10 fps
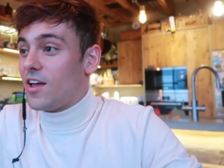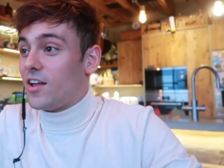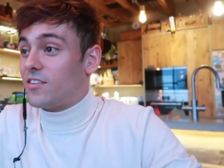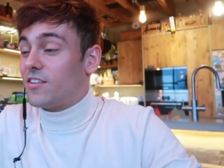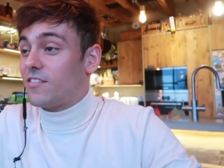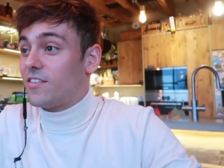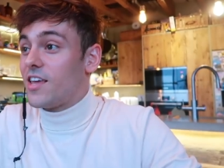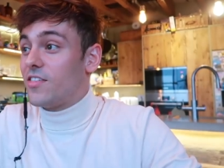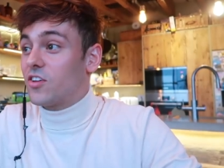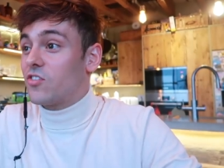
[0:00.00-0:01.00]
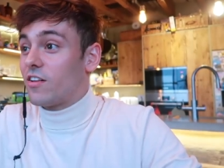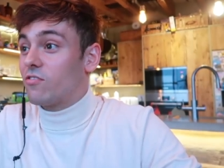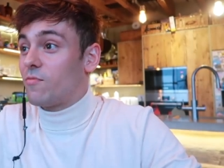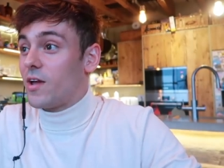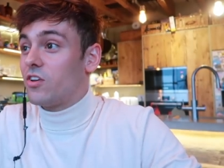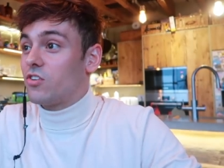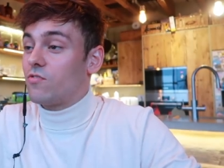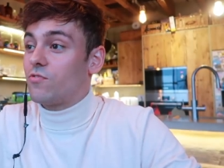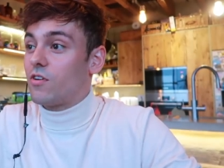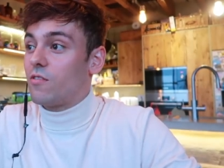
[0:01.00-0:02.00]
To see the
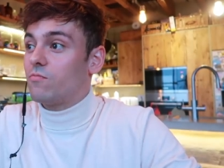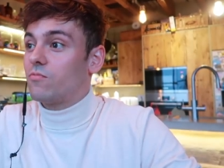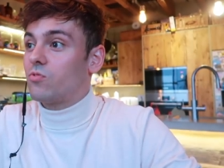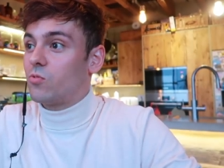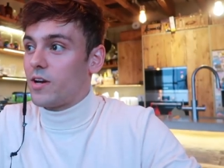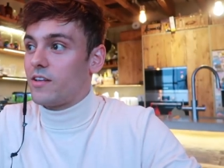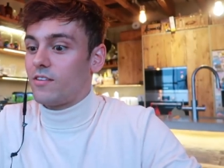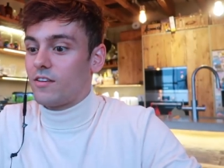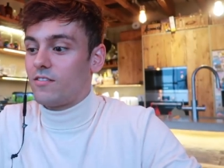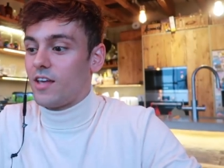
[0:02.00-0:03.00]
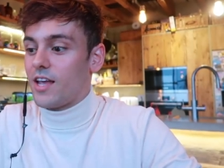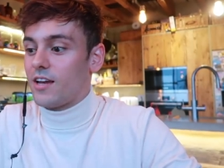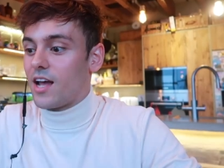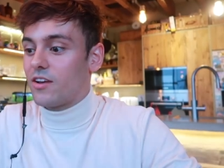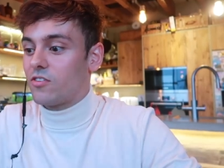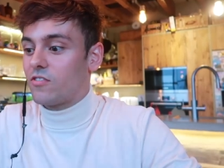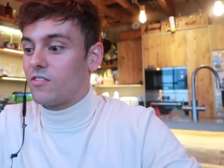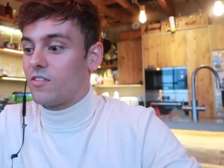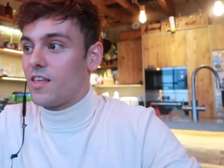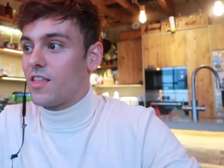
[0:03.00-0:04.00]
transformation from 2016 and just to
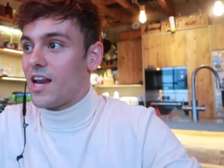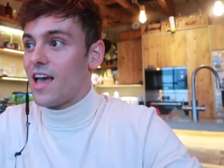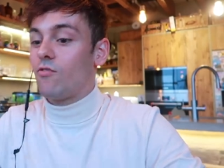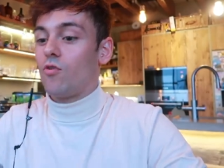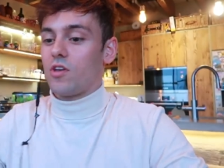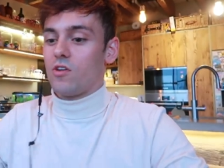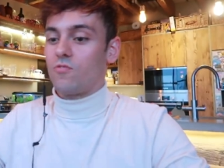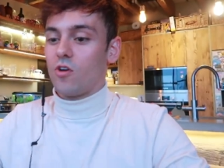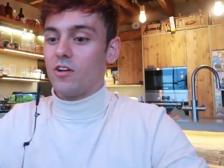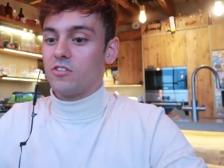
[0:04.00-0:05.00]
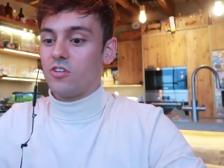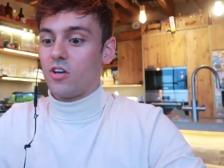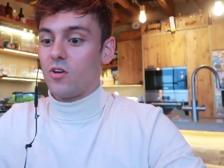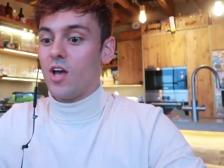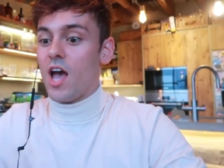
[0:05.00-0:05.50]
see the level that you've gotten to